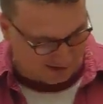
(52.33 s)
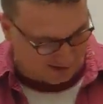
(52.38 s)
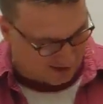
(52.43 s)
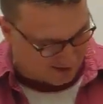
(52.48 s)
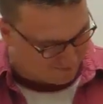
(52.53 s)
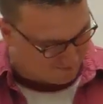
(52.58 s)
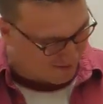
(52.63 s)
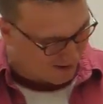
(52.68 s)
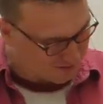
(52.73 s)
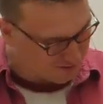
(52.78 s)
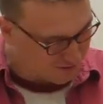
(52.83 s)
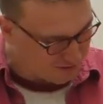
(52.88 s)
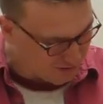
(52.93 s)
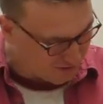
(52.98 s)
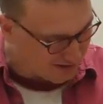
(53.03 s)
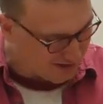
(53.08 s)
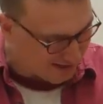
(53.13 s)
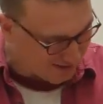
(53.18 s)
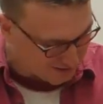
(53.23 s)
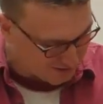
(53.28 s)
and I imagine you
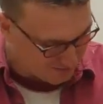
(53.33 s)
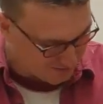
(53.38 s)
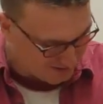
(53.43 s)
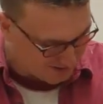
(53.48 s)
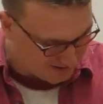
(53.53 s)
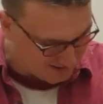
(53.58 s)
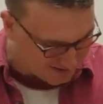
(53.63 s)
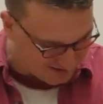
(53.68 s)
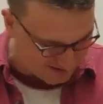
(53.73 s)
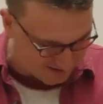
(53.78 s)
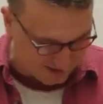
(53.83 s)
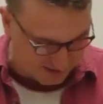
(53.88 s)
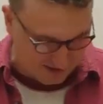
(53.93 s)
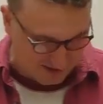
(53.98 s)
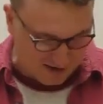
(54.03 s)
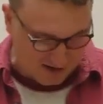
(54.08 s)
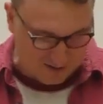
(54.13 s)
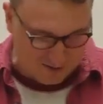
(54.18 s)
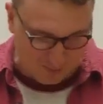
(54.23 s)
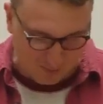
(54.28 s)
could guess some of these.
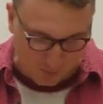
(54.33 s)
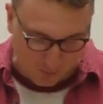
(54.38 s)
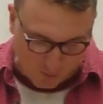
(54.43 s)
Number